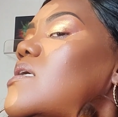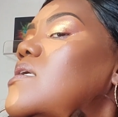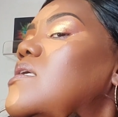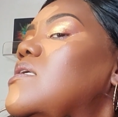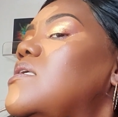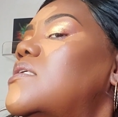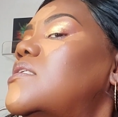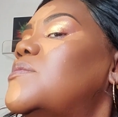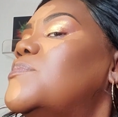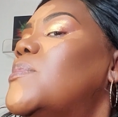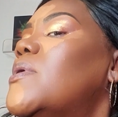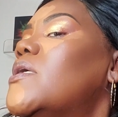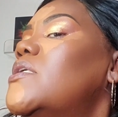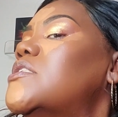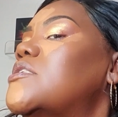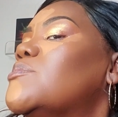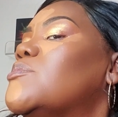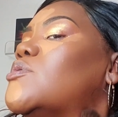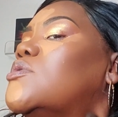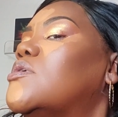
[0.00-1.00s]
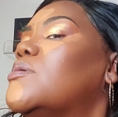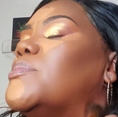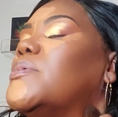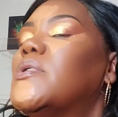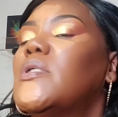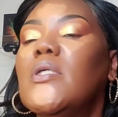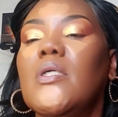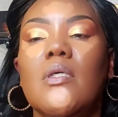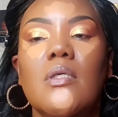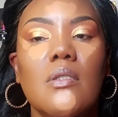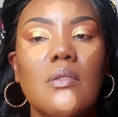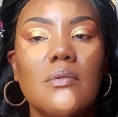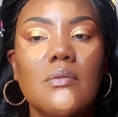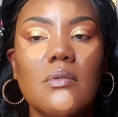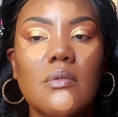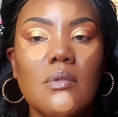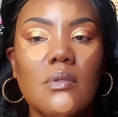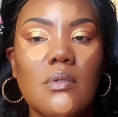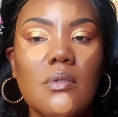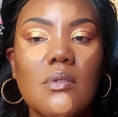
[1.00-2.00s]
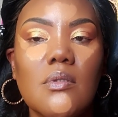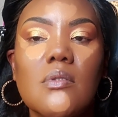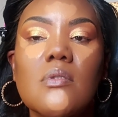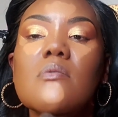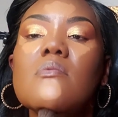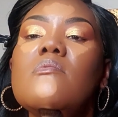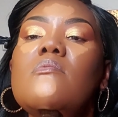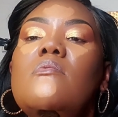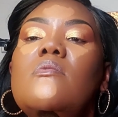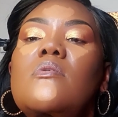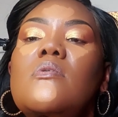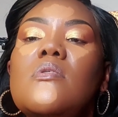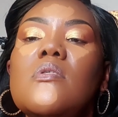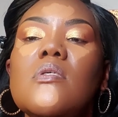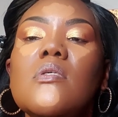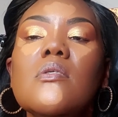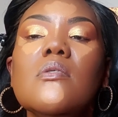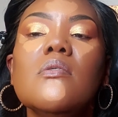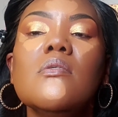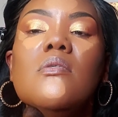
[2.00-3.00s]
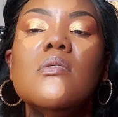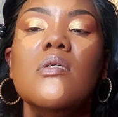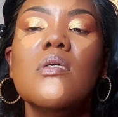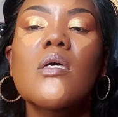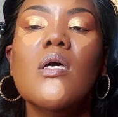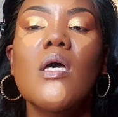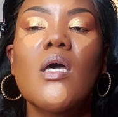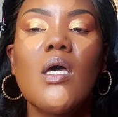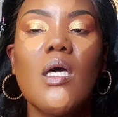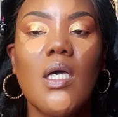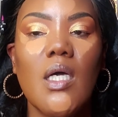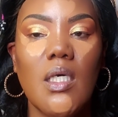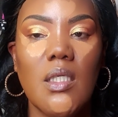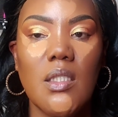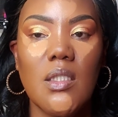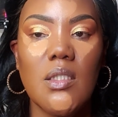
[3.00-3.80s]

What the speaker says: as possible up under there. See? And the